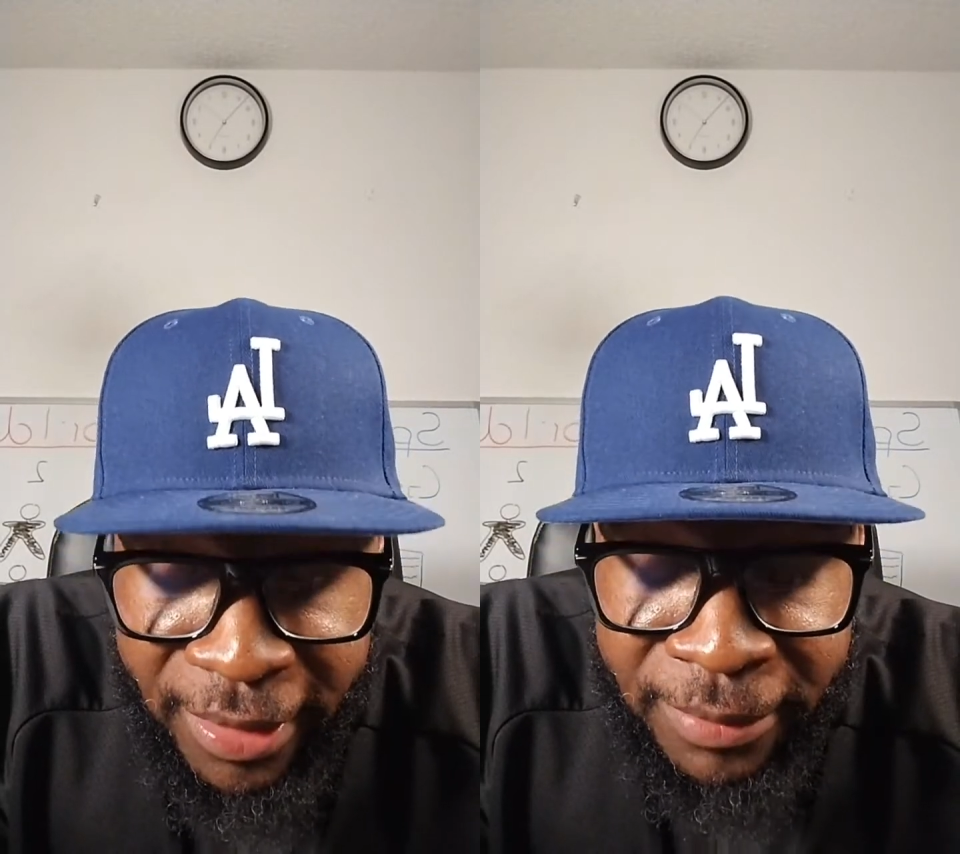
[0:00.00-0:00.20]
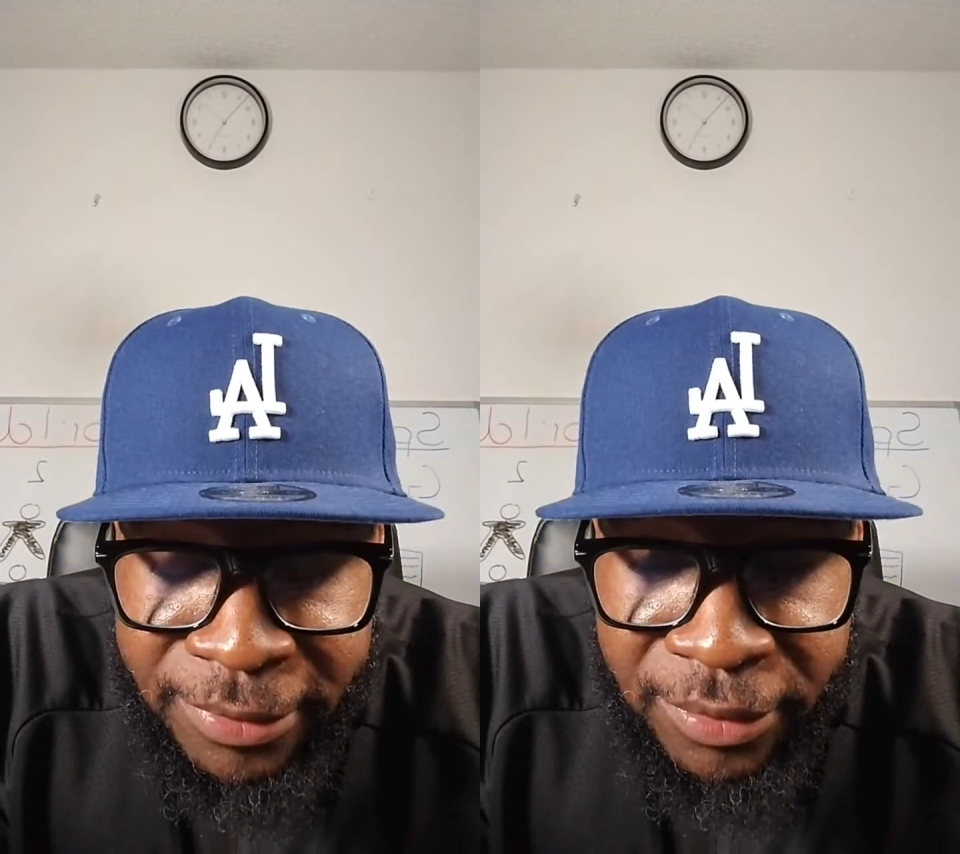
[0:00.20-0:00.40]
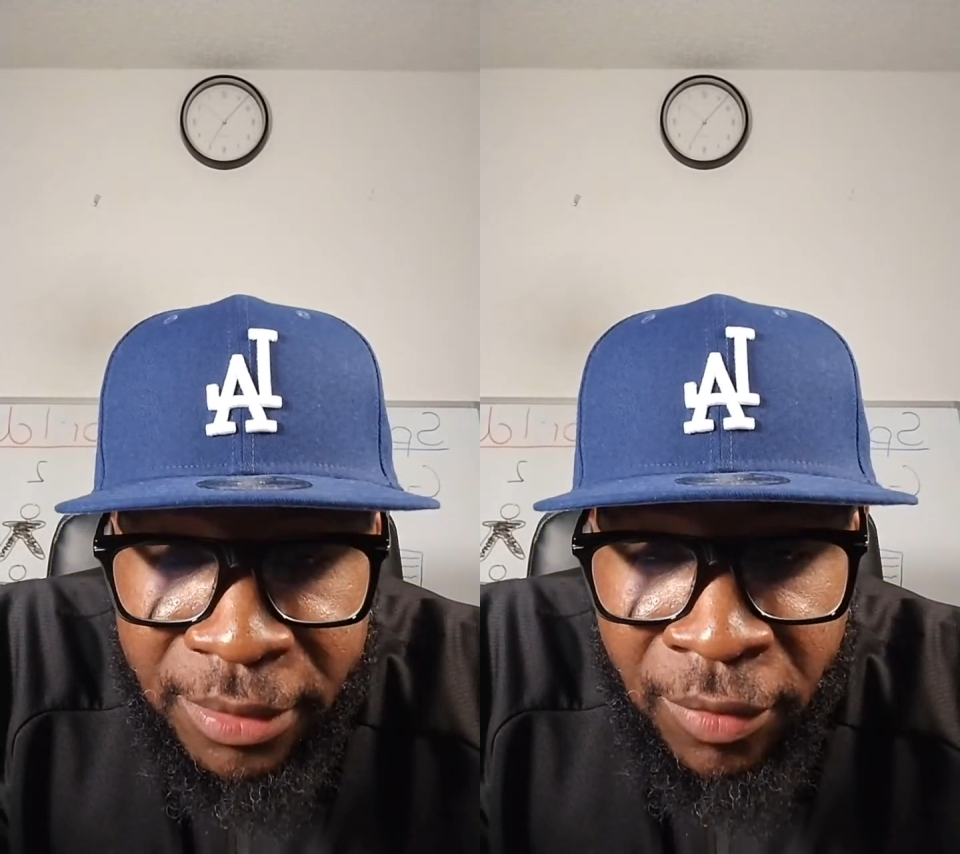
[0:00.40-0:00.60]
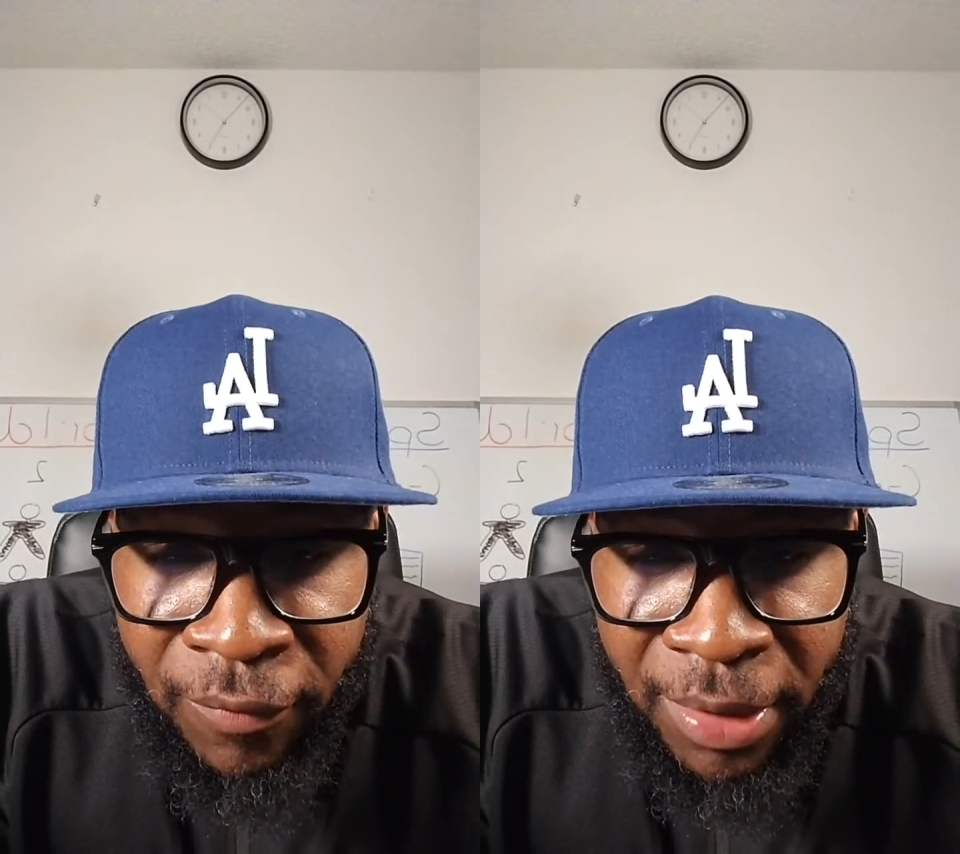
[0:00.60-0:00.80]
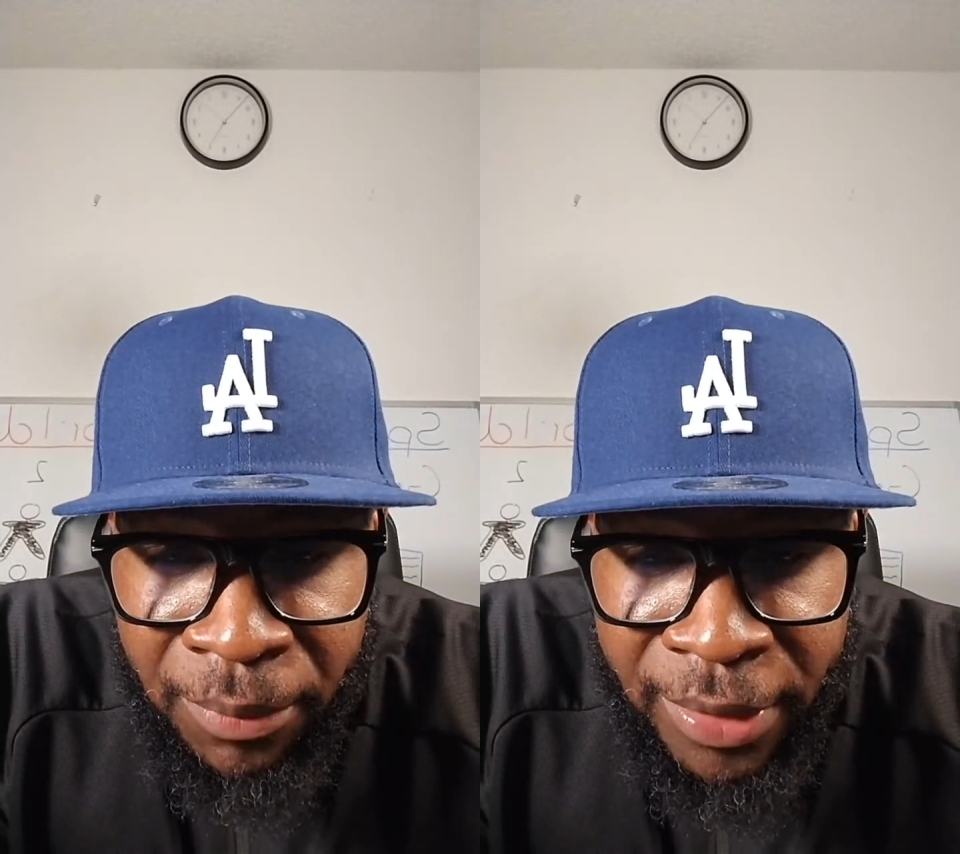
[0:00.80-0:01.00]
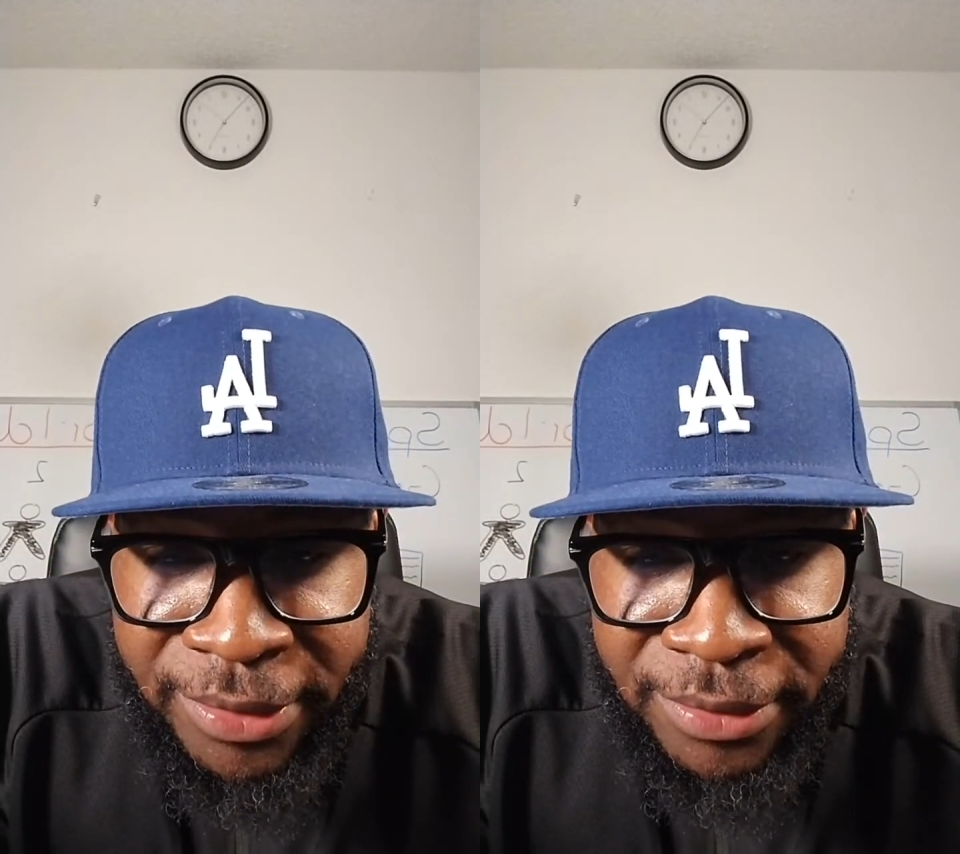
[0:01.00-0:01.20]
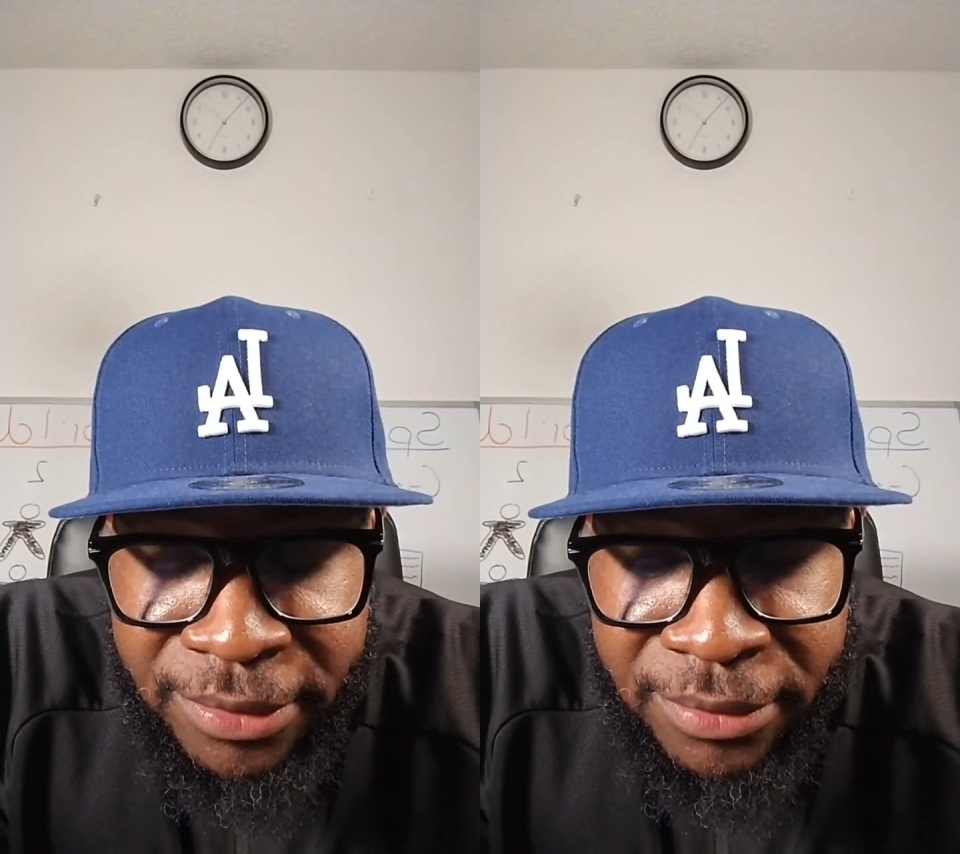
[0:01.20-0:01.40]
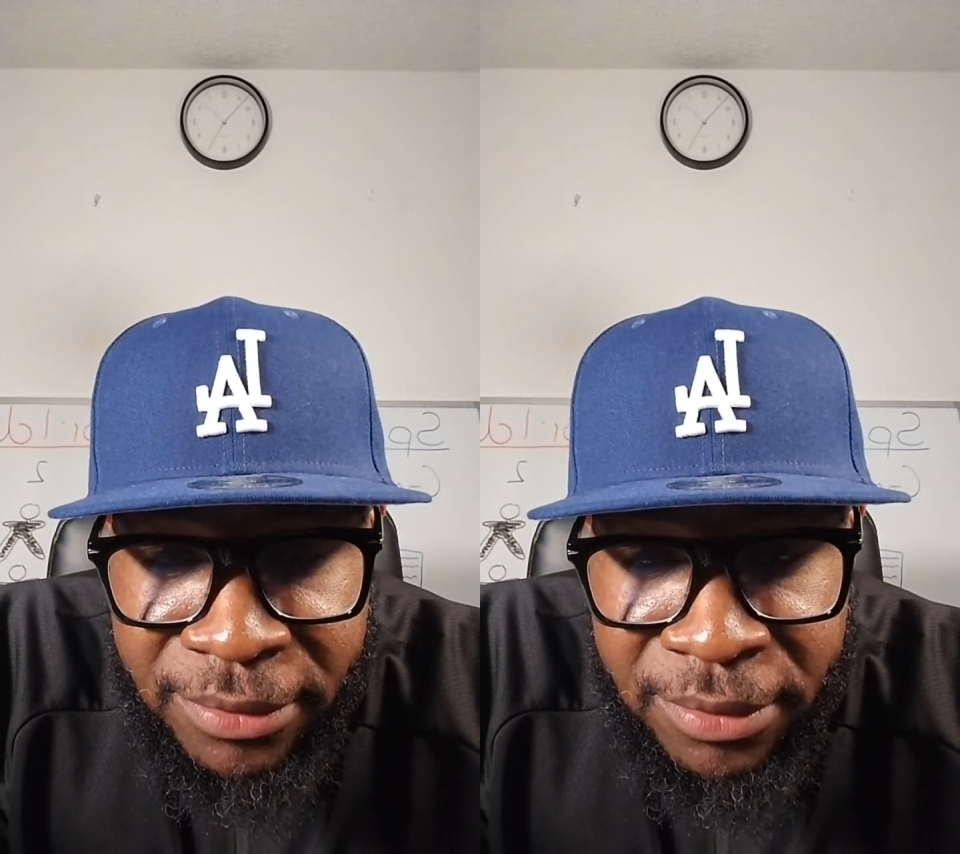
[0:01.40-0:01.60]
That keeps you in a low vibration.